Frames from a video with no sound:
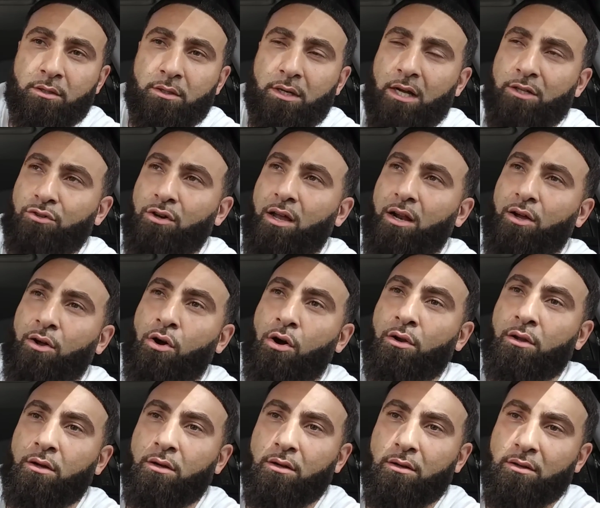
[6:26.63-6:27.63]
I tried to
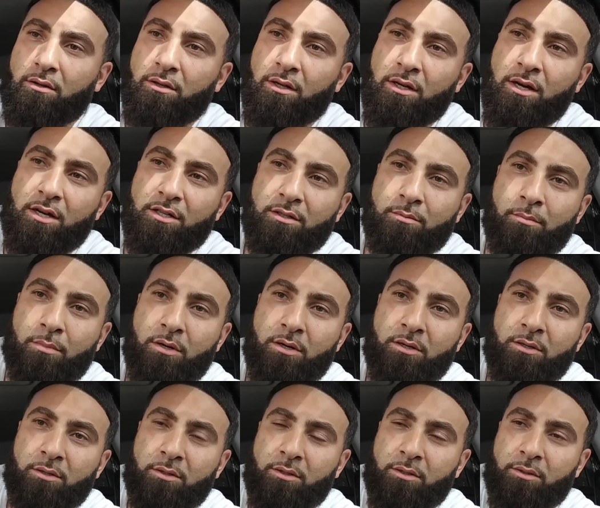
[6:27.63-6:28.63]
call the customer,
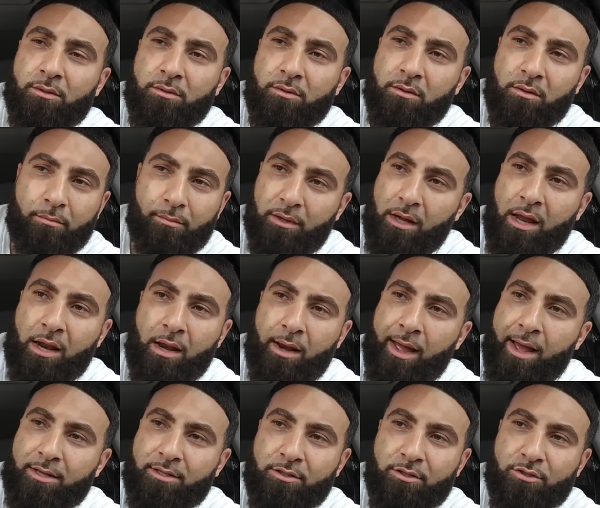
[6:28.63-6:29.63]
but they
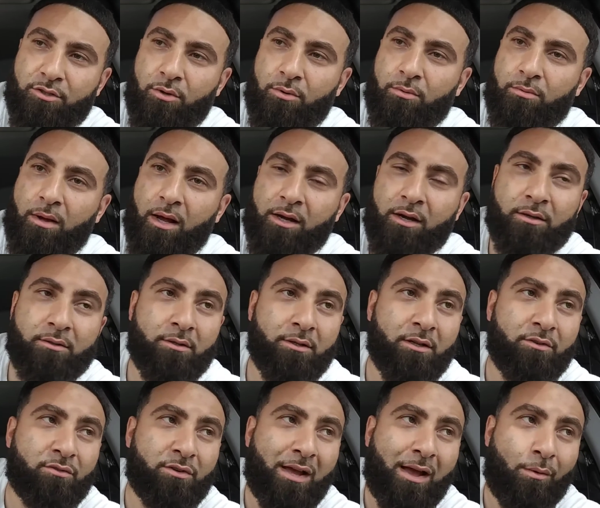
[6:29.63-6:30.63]
didn't answer, so I couldn't
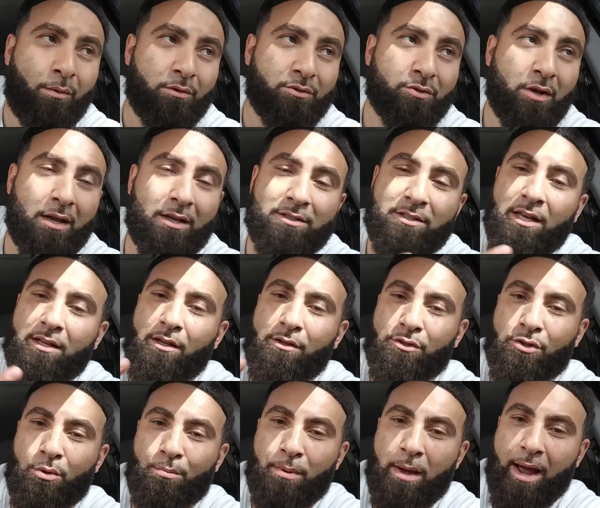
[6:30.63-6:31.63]
deliver that one. So I had to take
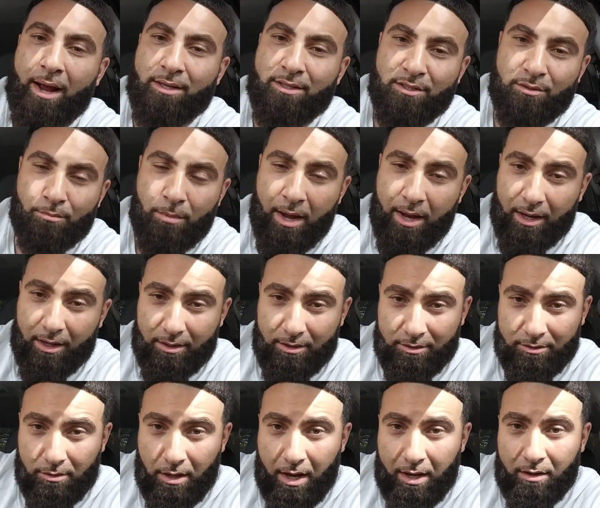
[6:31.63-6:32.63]
the 2 packages back.
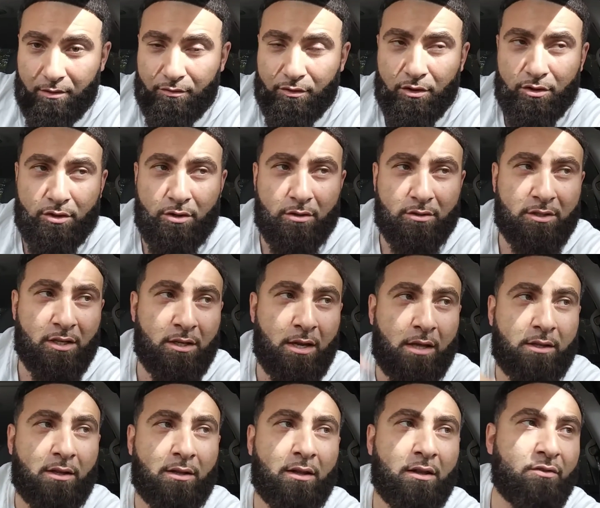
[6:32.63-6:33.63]
So out of the 13,
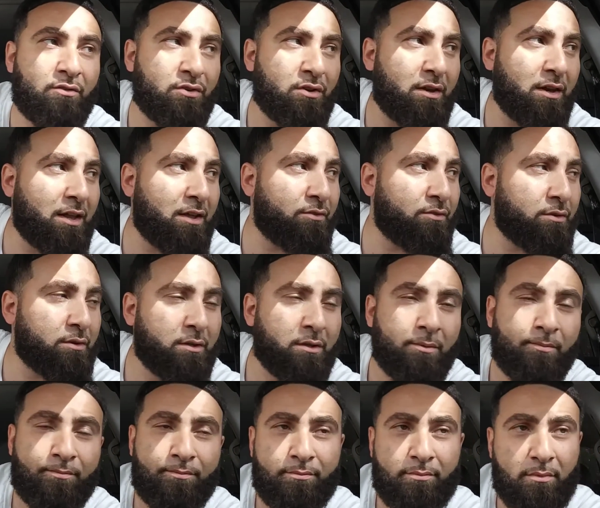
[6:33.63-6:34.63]
I delivered 11.
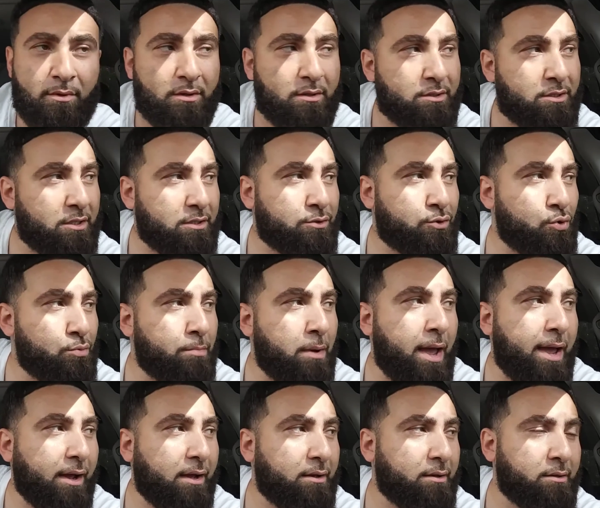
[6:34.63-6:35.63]
Took 2
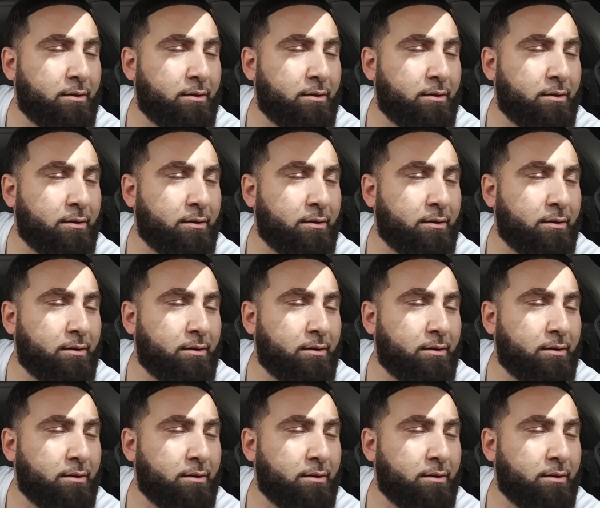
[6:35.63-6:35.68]
back.